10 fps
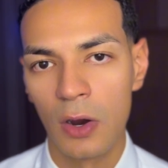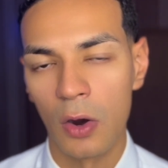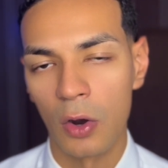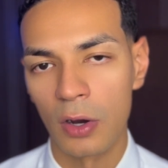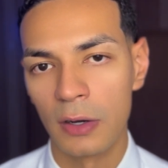
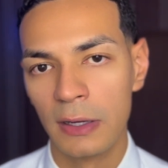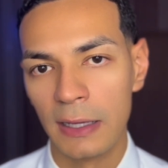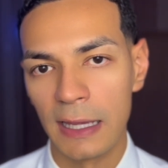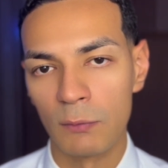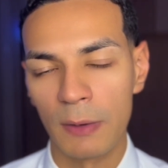are
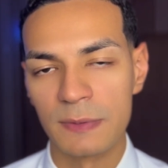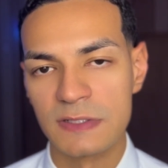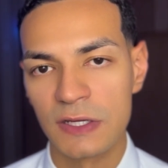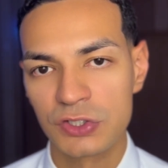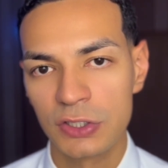a
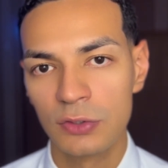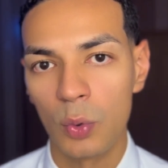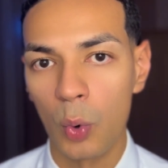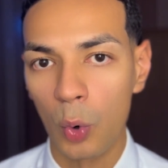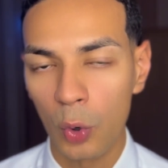
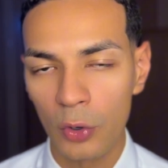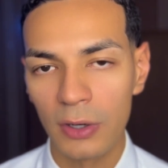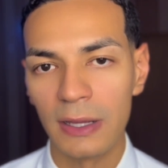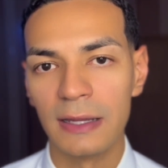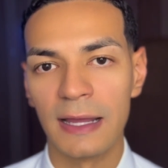repetition
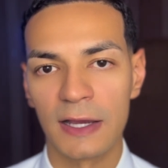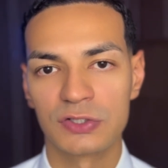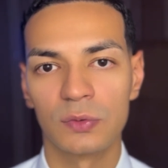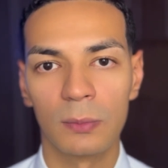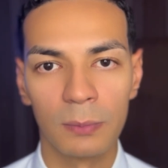or an
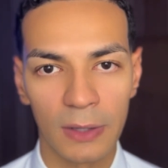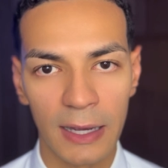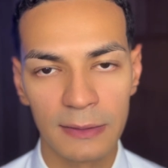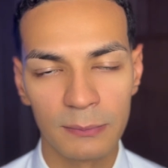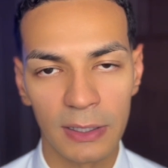actual
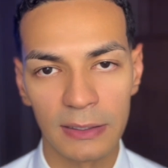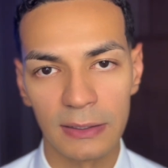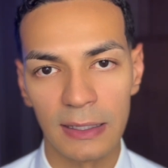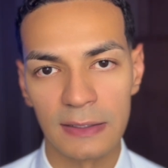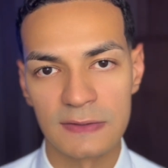blind
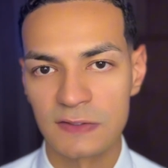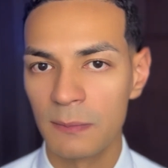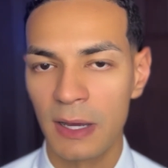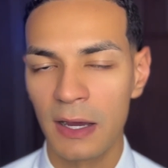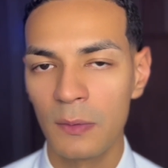buy. And
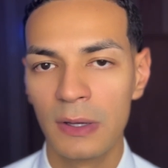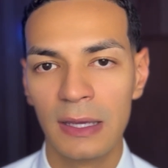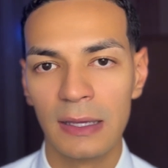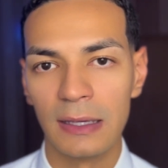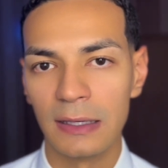somehow
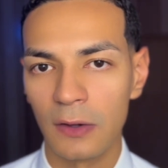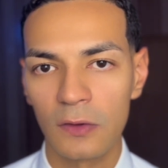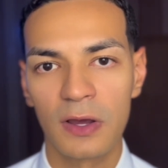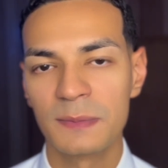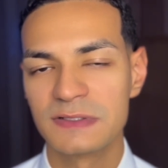it
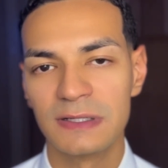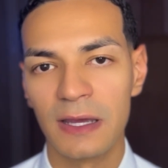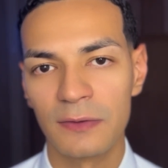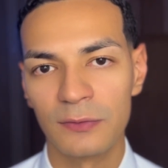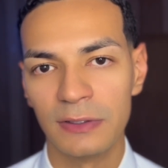all comes
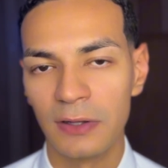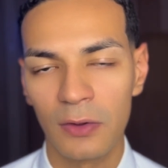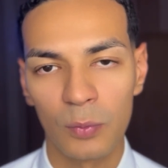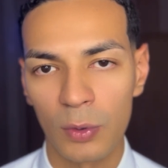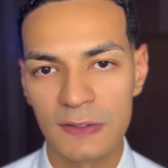together and
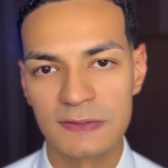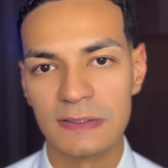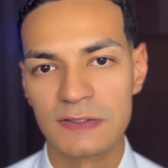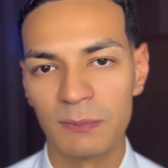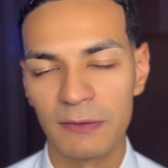all works
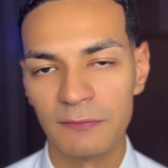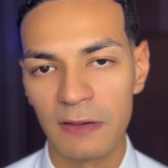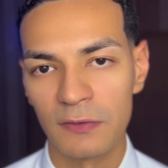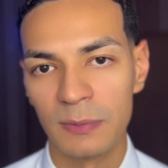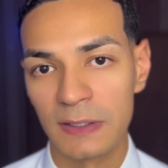into my
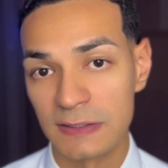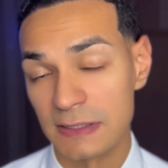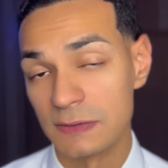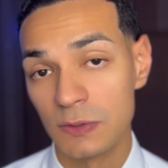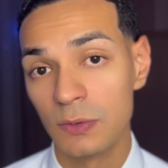favor because
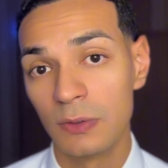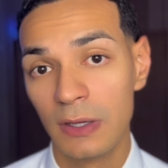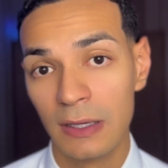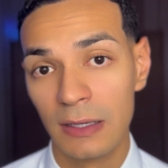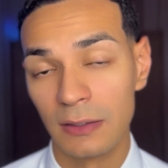I do
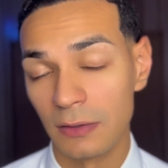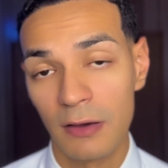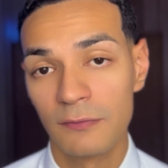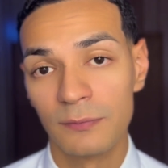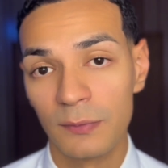
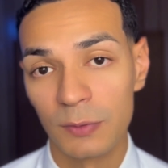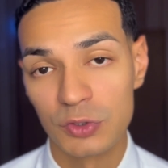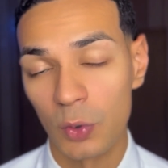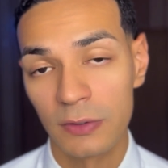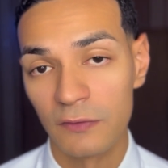love the
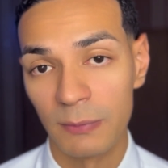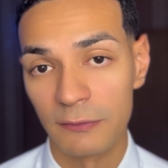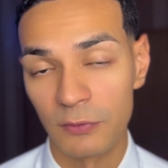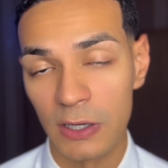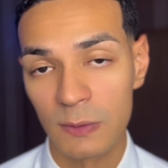majority of my
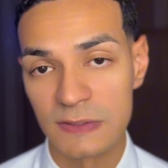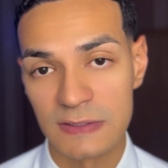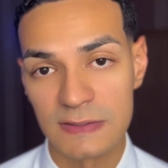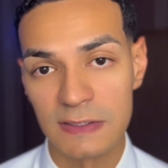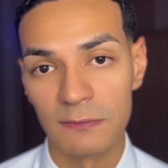
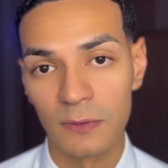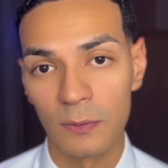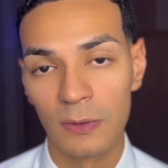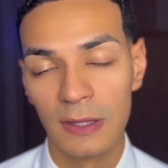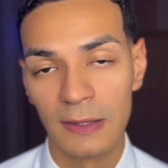fragrances, even
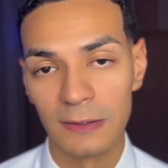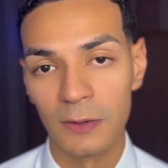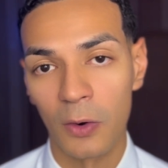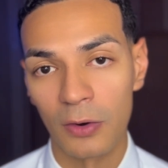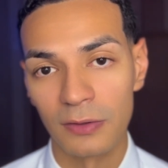though they
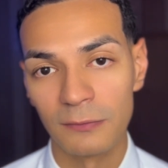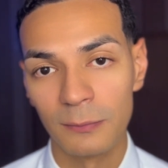are